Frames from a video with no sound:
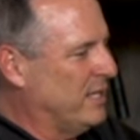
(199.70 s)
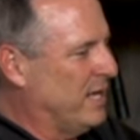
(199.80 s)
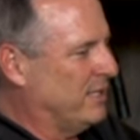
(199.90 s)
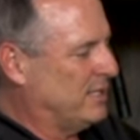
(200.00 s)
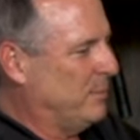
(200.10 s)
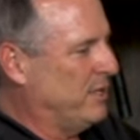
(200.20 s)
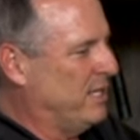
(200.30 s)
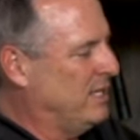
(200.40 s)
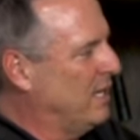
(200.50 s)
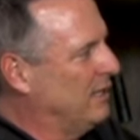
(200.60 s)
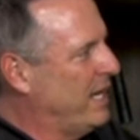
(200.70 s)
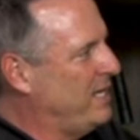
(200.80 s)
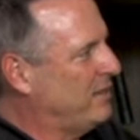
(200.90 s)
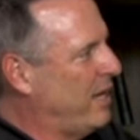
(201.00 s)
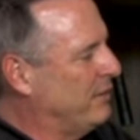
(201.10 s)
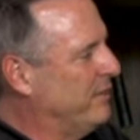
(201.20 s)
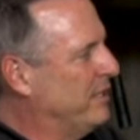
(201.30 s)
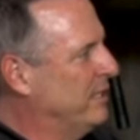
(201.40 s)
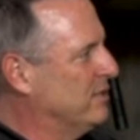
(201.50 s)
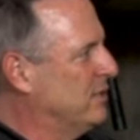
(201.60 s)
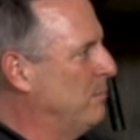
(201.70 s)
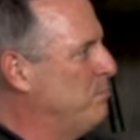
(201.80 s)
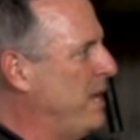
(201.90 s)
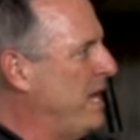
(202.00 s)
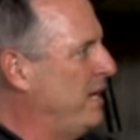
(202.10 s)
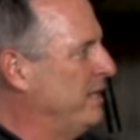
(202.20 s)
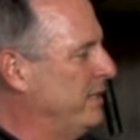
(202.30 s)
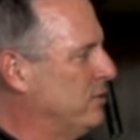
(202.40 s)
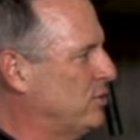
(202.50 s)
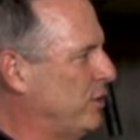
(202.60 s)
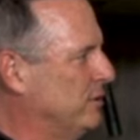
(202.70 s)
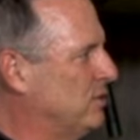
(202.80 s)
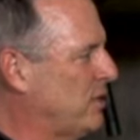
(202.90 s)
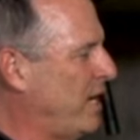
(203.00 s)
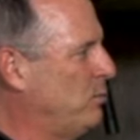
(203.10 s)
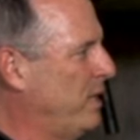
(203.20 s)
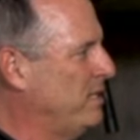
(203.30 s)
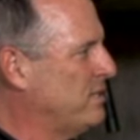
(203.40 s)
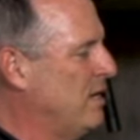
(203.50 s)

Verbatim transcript: they got some of the length out of it is the bed is turned sideways